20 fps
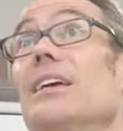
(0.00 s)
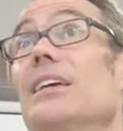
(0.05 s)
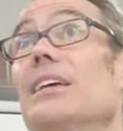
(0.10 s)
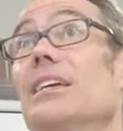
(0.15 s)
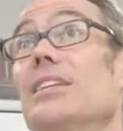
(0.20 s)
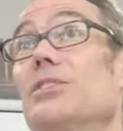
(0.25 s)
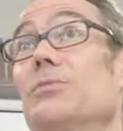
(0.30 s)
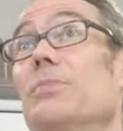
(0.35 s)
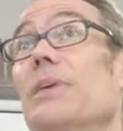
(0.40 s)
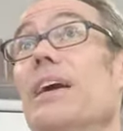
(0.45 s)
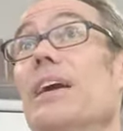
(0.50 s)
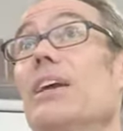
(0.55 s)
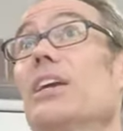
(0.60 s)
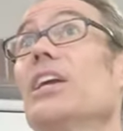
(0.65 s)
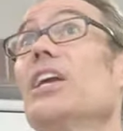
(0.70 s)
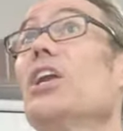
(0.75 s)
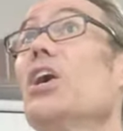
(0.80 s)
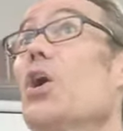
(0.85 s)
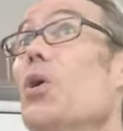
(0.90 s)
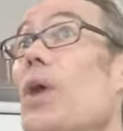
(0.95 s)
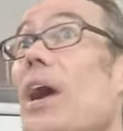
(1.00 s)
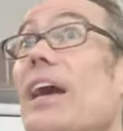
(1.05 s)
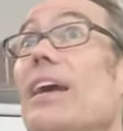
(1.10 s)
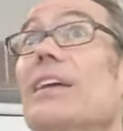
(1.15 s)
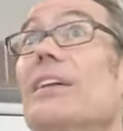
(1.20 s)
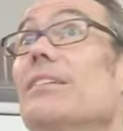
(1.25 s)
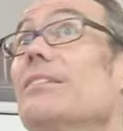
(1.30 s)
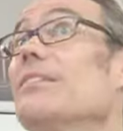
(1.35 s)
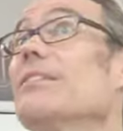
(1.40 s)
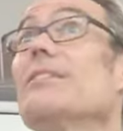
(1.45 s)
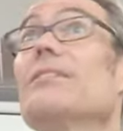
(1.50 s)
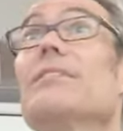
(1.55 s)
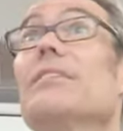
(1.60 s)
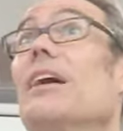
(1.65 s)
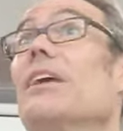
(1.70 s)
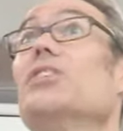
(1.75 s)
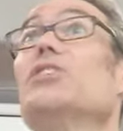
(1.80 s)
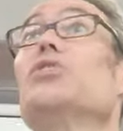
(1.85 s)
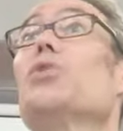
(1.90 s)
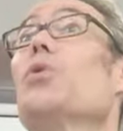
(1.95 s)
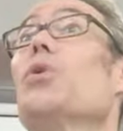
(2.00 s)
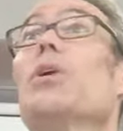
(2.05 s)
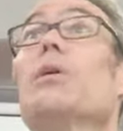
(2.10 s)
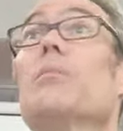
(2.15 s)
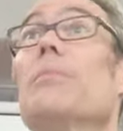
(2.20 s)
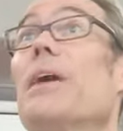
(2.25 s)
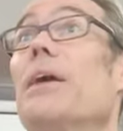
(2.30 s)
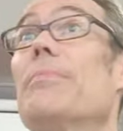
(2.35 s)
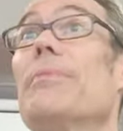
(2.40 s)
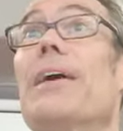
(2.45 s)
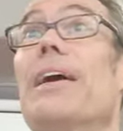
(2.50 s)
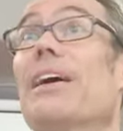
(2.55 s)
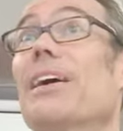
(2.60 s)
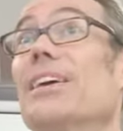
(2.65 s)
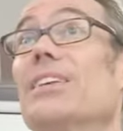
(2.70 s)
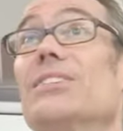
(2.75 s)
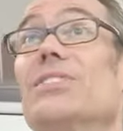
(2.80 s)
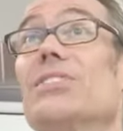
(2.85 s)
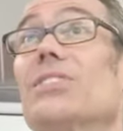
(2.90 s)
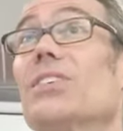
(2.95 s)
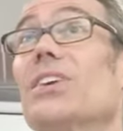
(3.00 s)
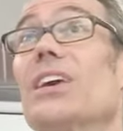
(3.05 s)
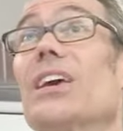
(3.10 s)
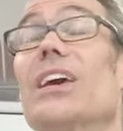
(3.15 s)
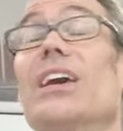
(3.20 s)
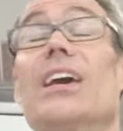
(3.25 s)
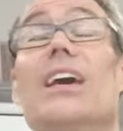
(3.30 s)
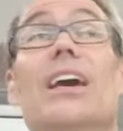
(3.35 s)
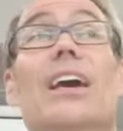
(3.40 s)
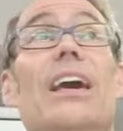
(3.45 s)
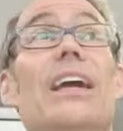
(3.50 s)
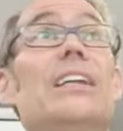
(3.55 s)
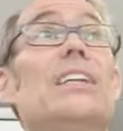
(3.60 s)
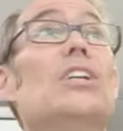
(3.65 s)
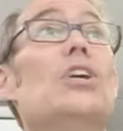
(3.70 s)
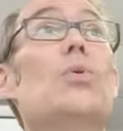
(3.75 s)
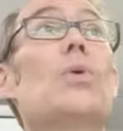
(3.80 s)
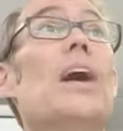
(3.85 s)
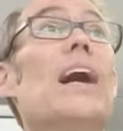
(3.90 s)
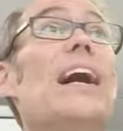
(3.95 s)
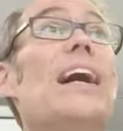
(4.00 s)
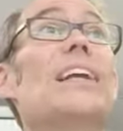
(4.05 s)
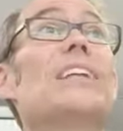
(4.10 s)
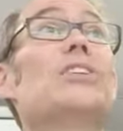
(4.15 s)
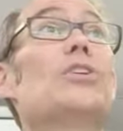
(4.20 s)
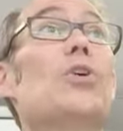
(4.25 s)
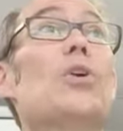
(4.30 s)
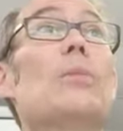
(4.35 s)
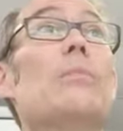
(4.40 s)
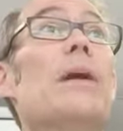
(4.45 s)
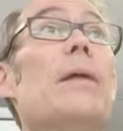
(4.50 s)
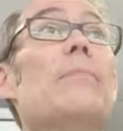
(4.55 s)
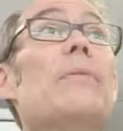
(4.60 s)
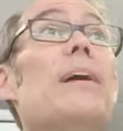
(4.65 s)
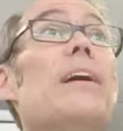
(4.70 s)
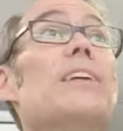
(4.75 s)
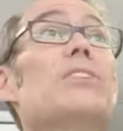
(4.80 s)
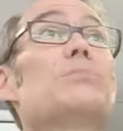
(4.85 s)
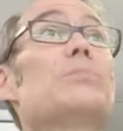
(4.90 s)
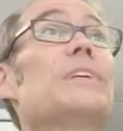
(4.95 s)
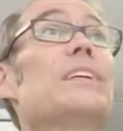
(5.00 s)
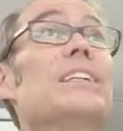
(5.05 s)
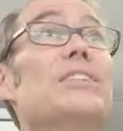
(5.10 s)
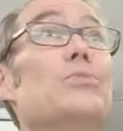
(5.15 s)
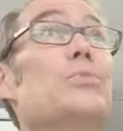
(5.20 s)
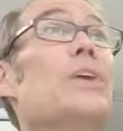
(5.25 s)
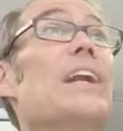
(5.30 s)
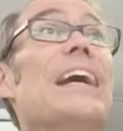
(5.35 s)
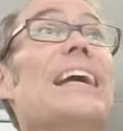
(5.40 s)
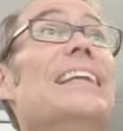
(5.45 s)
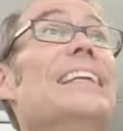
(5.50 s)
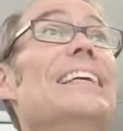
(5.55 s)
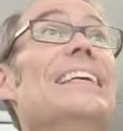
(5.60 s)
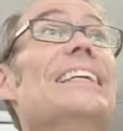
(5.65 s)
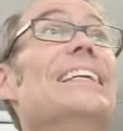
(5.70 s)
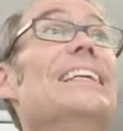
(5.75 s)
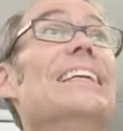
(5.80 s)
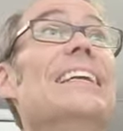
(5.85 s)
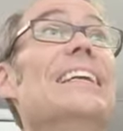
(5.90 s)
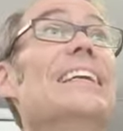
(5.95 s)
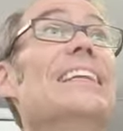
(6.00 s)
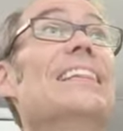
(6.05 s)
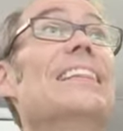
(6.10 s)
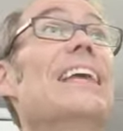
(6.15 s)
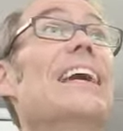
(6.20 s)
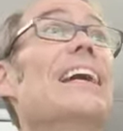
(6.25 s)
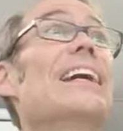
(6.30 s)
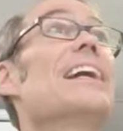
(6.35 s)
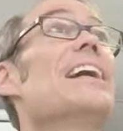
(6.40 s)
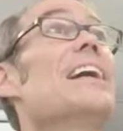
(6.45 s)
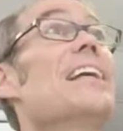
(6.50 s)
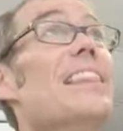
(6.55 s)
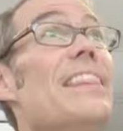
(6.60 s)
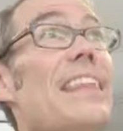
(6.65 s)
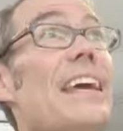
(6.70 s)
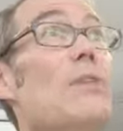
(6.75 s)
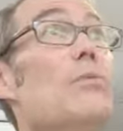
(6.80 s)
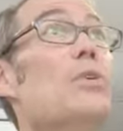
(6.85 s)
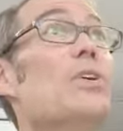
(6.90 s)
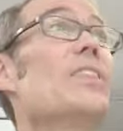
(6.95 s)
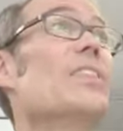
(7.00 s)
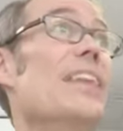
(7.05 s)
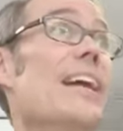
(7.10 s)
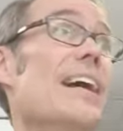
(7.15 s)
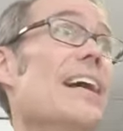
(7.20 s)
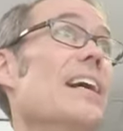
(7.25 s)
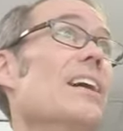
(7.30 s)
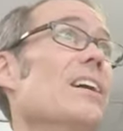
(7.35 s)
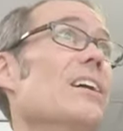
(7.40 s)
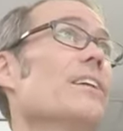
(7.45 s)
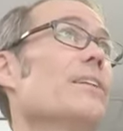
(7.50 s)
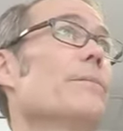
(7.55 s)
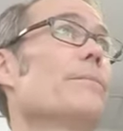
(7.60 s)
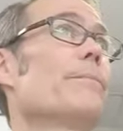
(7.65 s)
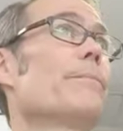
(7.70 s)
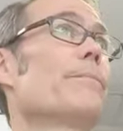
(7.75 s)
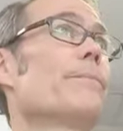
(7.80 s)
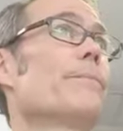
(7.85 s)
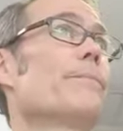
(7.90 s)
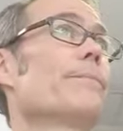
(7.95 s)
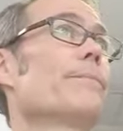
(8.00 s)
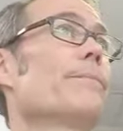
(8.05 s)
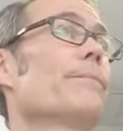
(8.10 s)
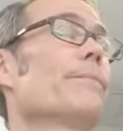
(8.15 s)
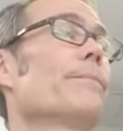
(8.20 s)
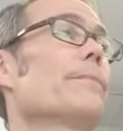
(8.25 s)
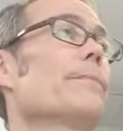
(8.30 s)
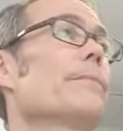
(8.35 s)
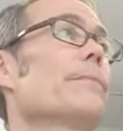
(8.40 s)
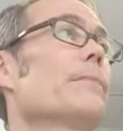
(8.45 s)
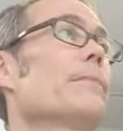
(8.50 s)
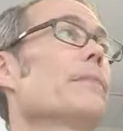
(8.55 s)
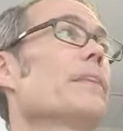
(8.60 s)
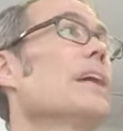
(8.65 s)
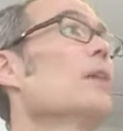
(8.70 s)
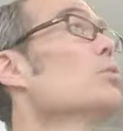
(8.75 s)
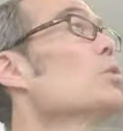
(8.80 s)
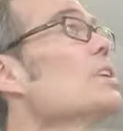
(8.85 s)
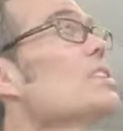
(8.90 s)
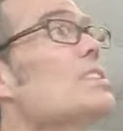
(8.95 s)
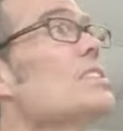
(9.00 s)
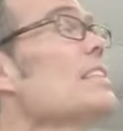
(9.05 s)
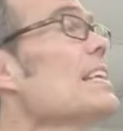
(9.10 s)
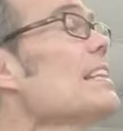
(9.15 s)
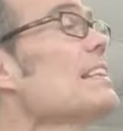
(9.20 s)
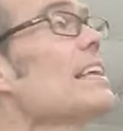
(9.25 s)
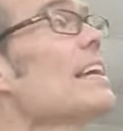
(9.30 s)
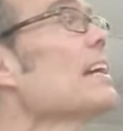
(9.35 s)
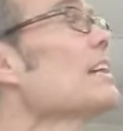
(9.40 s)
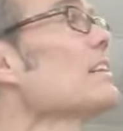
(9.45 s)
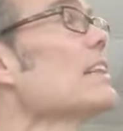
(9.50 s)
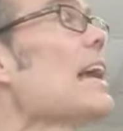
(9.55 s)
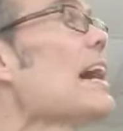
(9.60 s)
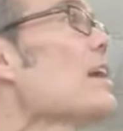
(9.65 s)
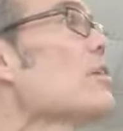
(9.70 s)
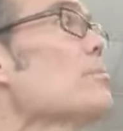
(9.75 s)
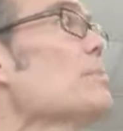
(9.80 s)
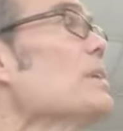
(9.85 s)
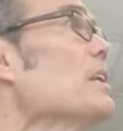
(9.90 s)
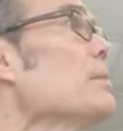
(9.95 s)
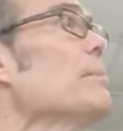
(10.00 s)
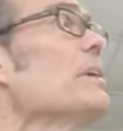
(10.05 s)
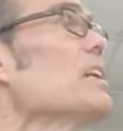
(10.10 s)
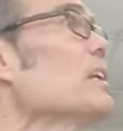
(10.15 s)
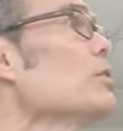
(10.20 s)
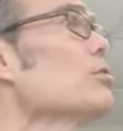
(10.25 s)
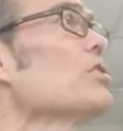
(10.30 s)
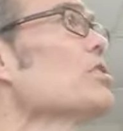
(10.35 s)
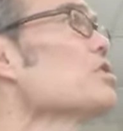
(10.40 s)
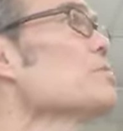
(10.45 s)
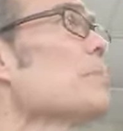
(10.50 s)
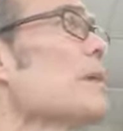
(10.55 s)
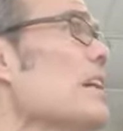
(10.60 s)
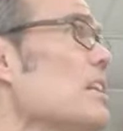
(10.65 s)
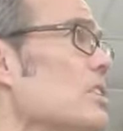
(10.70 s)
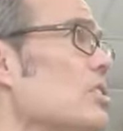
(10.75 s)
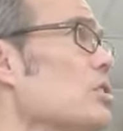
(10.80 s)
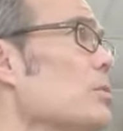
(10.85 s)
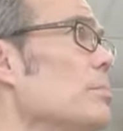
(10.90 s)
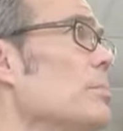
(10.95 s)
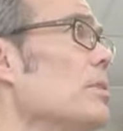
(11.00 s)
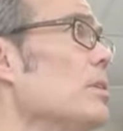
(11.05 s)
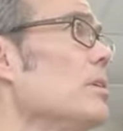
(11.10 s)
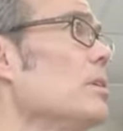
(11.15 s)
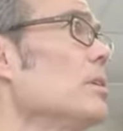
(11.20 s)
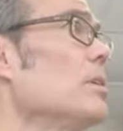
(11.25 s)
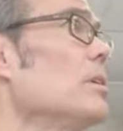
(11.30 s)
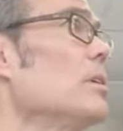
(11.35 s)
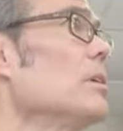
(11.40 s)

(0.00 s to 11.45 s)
gets better. You know, I adore my parents. And you know why I adore my parents? Because when I needed anything, they were there. And it wasn't that they allowed me to be irresponsible.